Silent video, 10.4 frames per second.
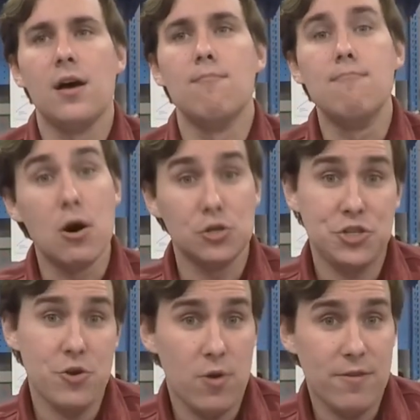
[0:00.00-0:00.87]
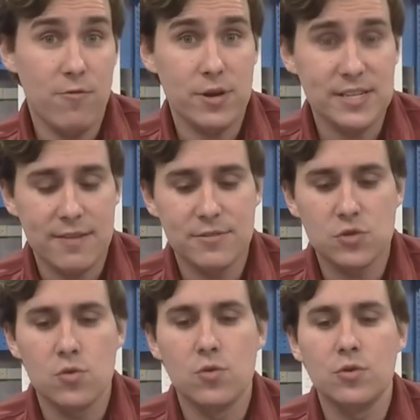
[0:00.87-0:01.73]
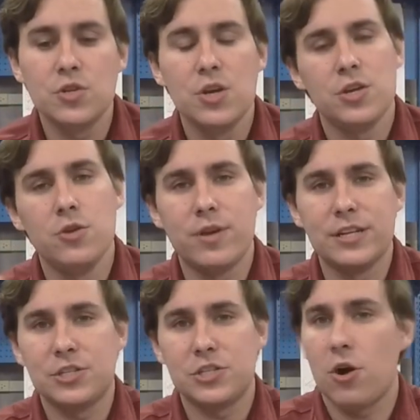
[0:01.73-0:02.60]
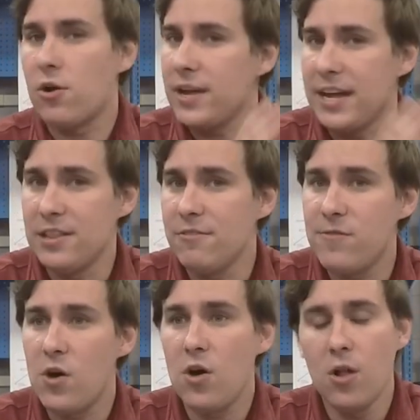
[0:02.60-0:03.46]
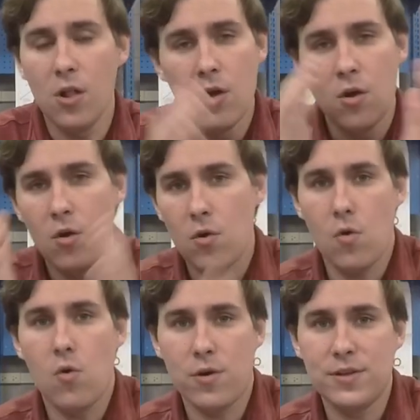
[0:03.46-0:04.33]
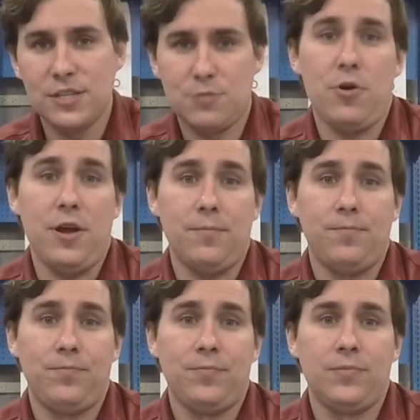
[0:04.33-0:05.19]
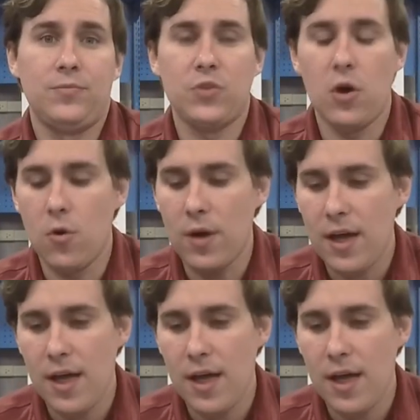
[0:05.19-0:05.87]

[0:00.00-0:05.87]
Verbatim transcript: Most your 147 schools, you can start in the fall or in the spring. So